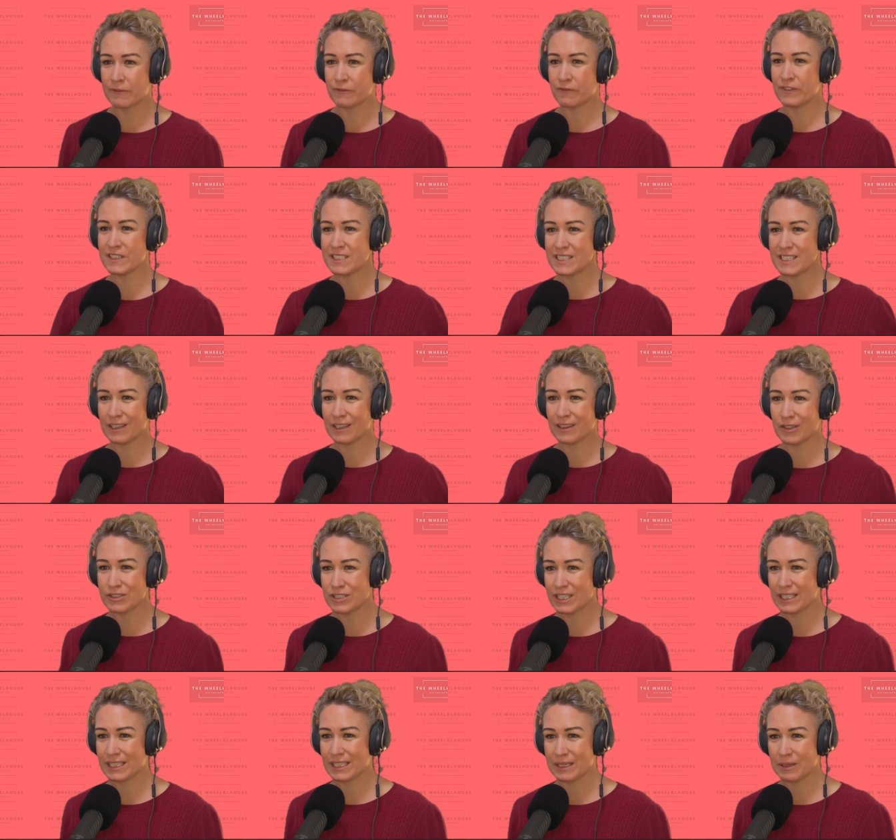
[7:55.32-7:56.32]
And
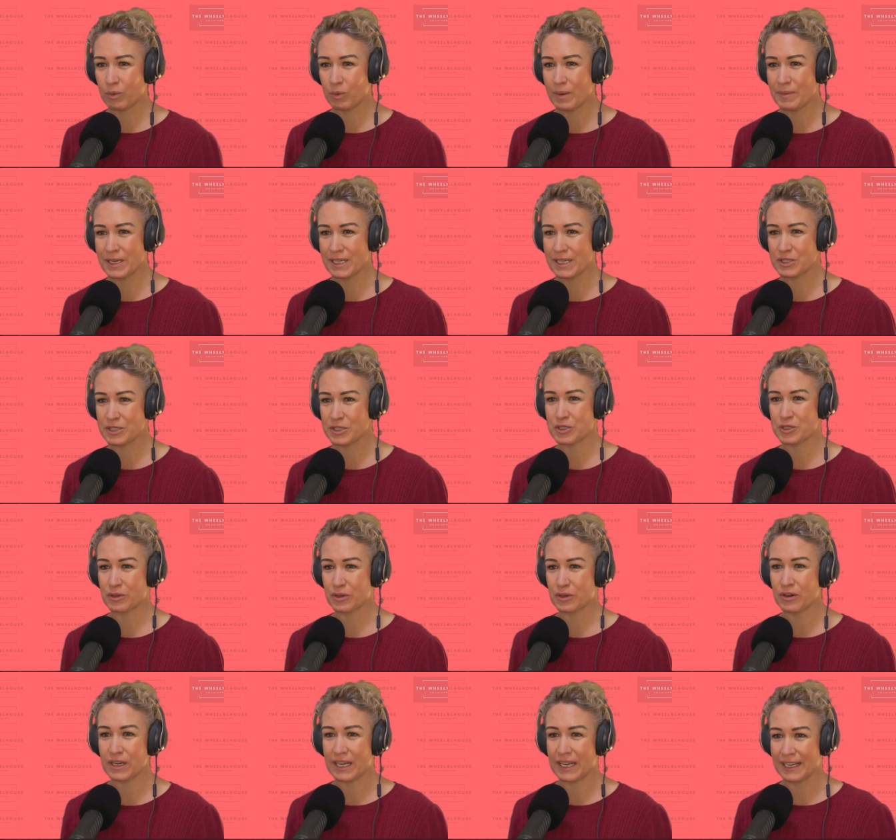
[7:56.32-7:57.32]
physiologically, women are
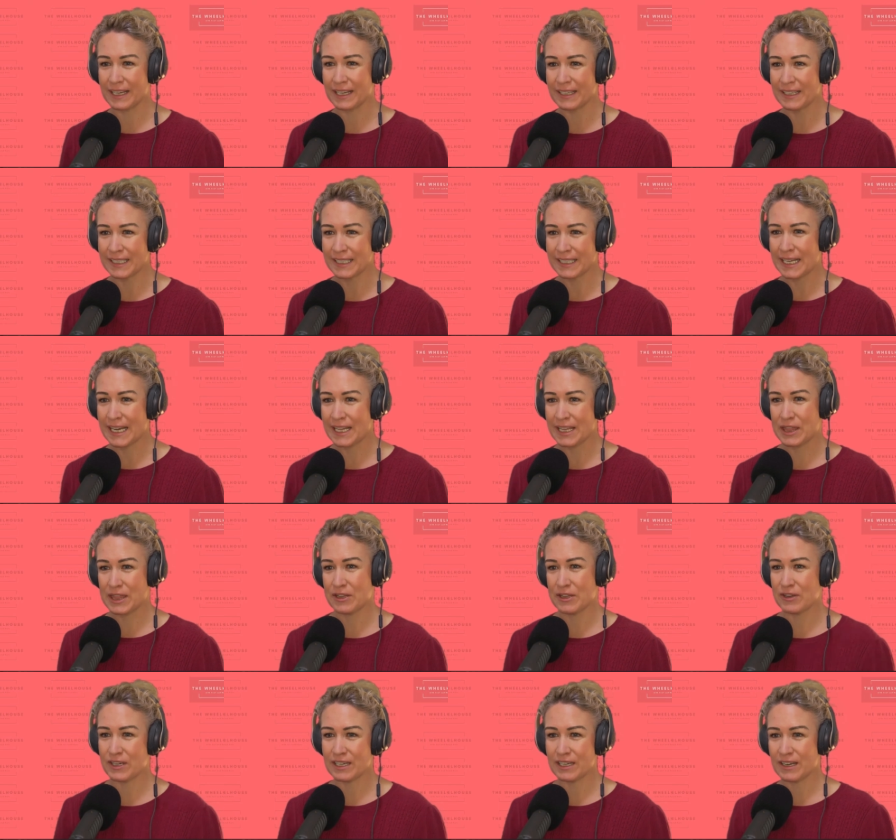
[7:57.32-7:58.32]
stronger at
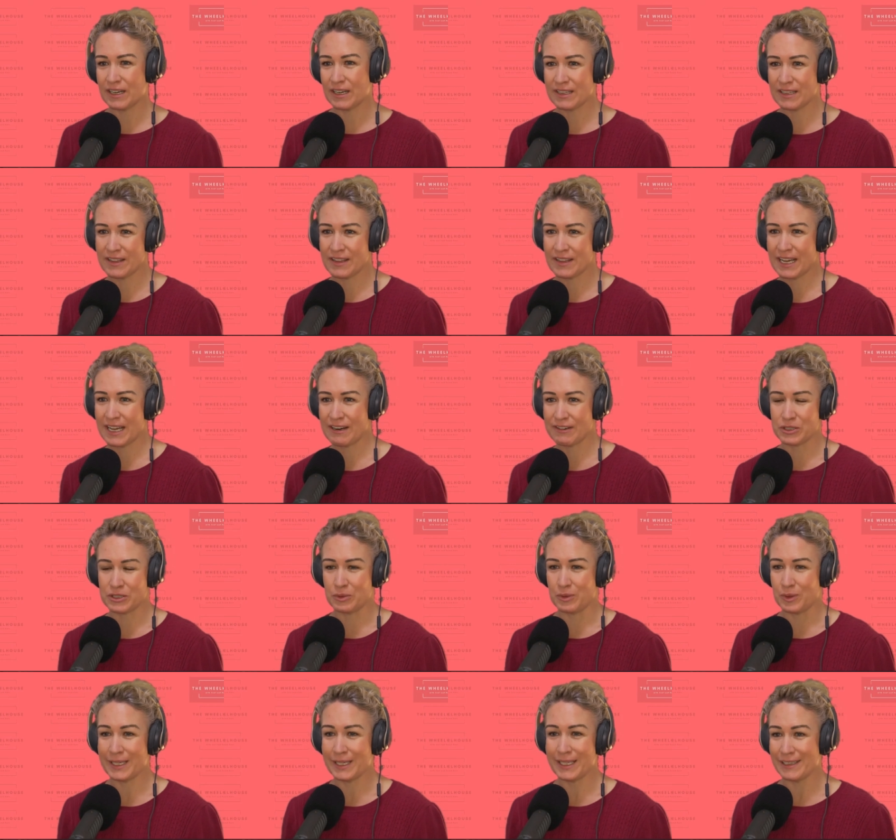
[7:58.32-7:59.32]
39 than they are at
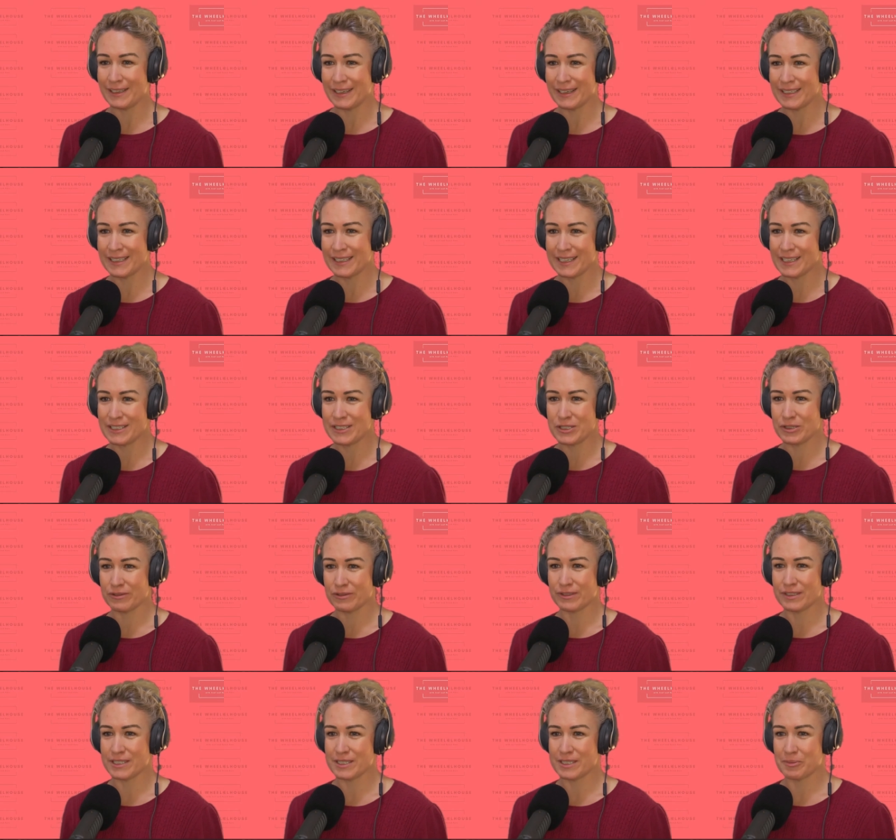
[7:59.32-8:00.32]
29 in
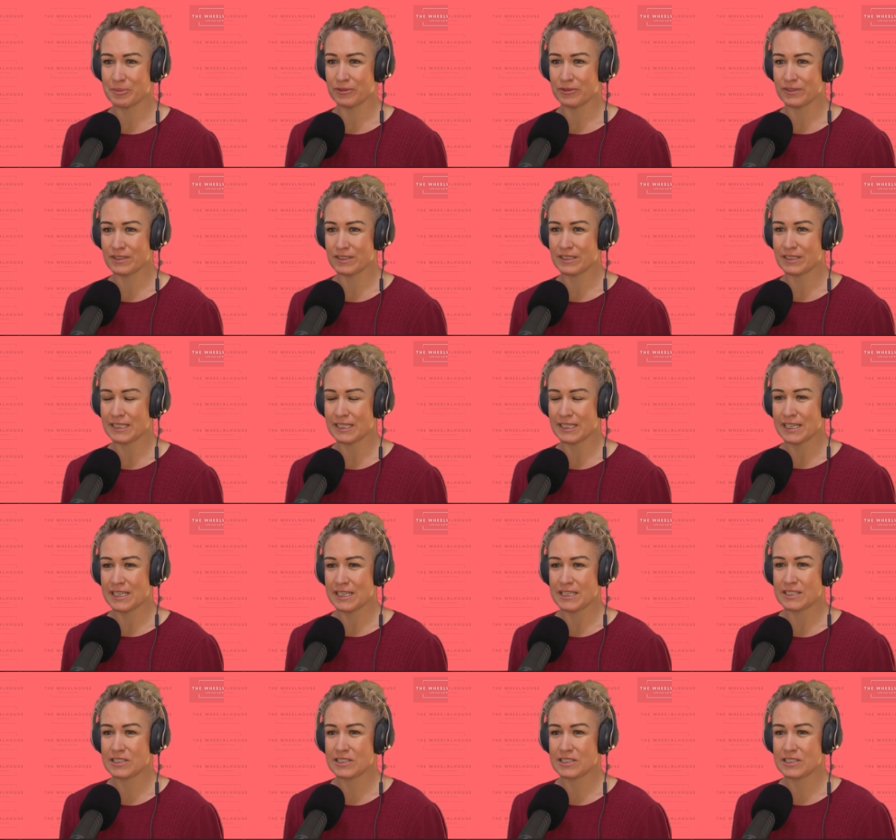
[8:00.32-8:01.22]
endurance sports.